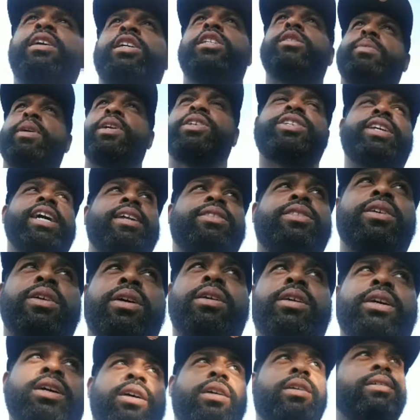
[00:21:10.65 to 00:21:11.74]
especially
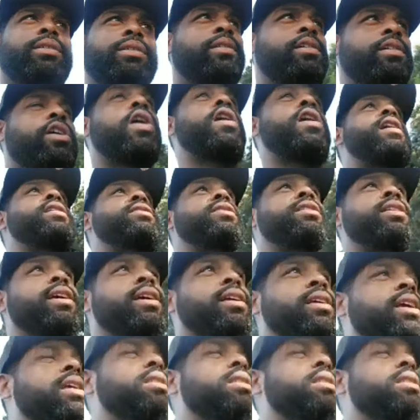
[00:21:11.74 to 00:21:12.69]
after a car accident,